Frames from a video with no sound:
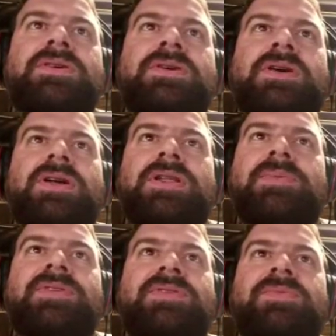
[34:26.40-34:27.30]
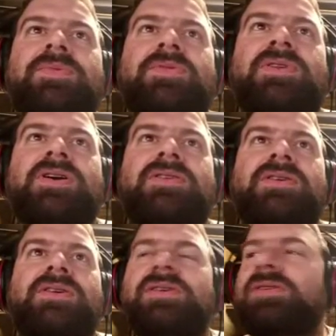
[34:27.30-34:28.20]
let me smooth it out,
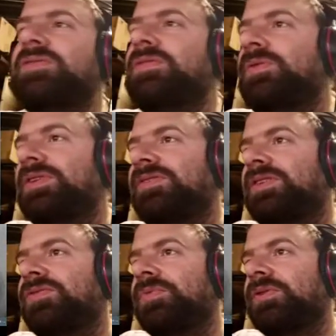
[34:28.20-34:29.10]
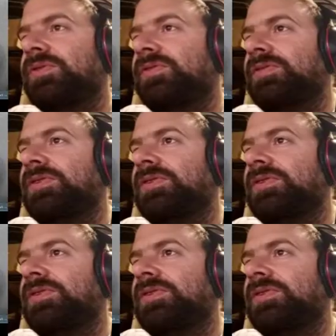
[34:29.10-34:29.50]
because it always gets worse.